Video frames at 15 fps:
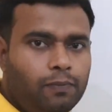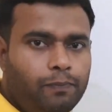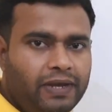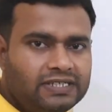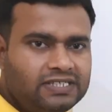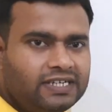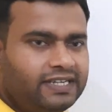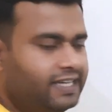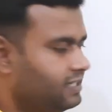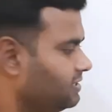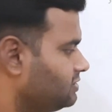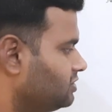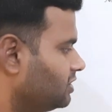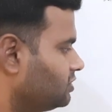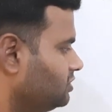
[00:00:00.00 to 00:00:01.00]
basic
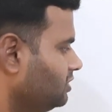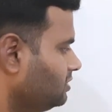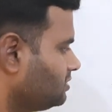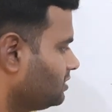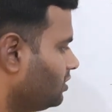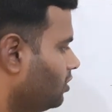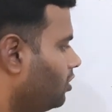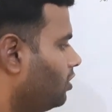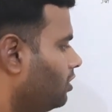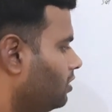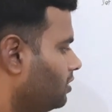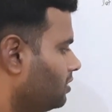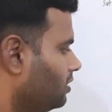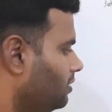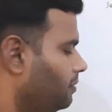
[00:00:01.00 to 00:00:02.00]
data structures
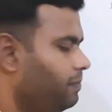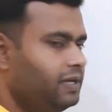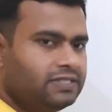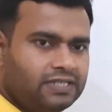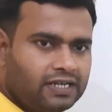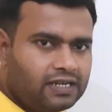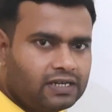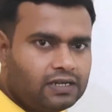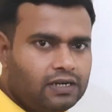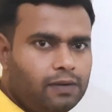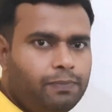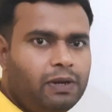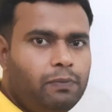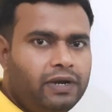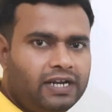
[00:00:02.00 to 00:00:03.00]
or basic
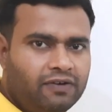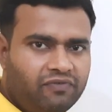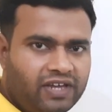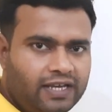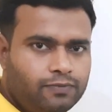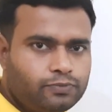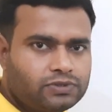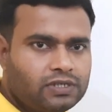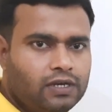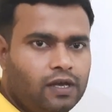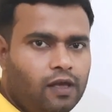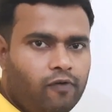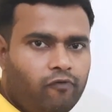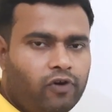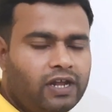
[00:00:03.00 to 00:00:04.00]
primitive types.
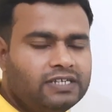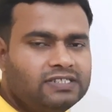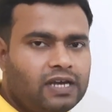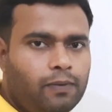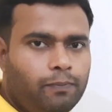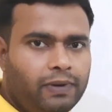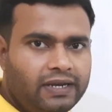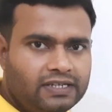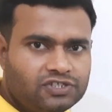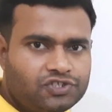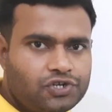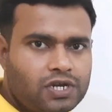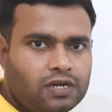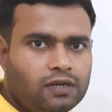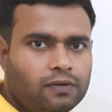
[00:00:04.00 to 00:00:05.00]
For example,
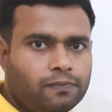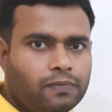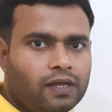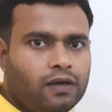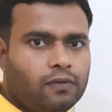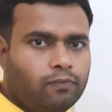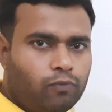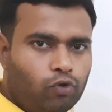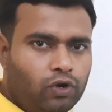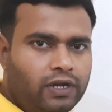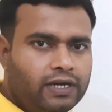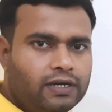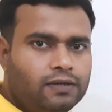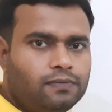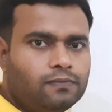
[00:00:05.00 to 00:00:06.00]
string,
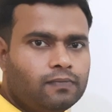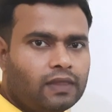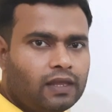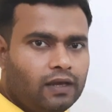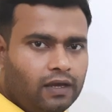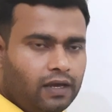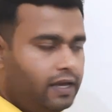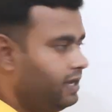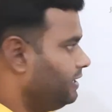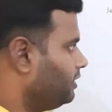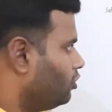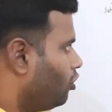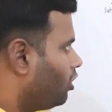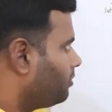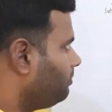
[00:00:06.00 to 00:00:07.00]
boolean.
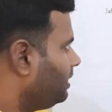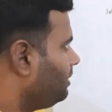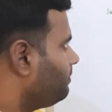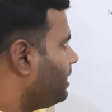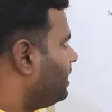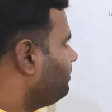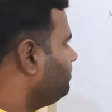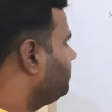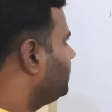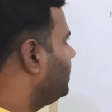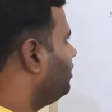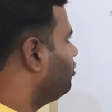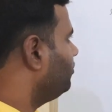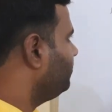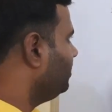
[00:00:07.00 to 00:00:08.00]
In normal map,
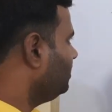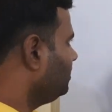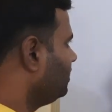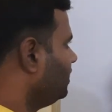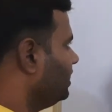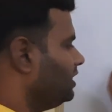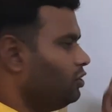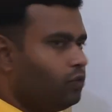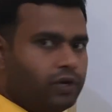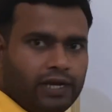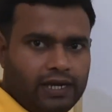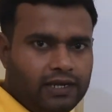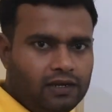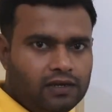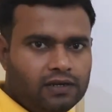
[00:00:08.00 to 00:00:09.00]
however, you
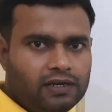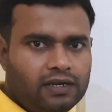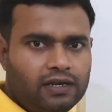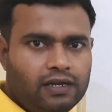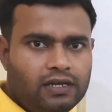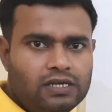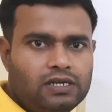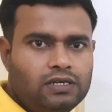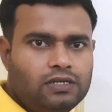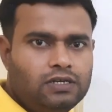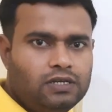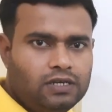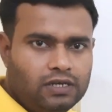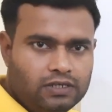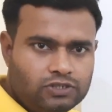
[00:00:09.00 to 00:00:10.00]
can
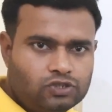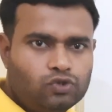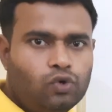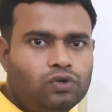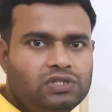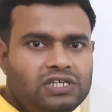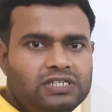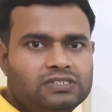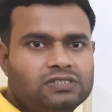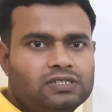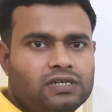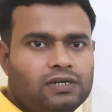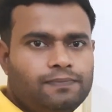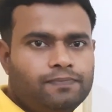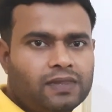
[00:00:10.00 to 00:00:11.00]
store these
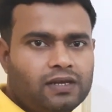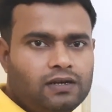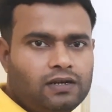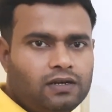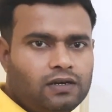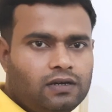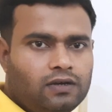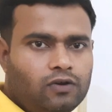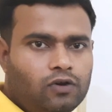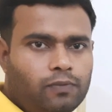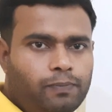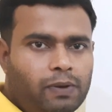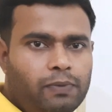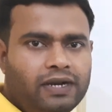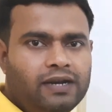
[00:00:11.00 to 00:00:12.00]

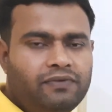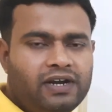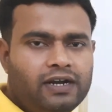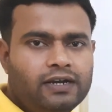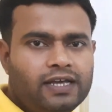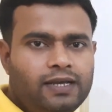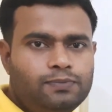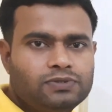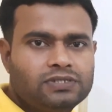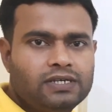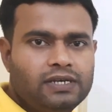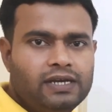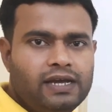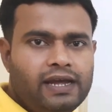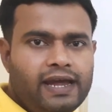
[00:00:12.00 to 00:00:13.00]
primitive data types
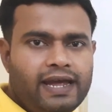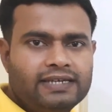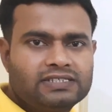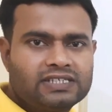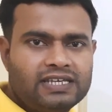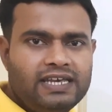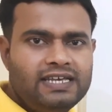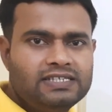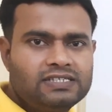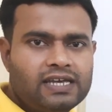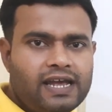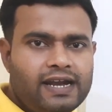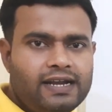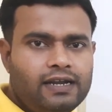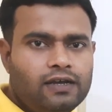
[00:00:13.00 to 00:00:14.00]
as keys
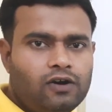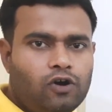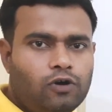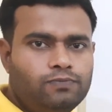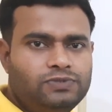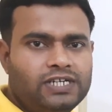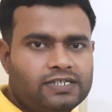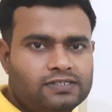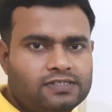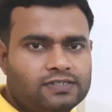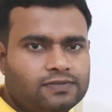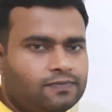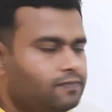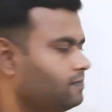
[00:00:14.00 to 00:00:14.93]
and objects,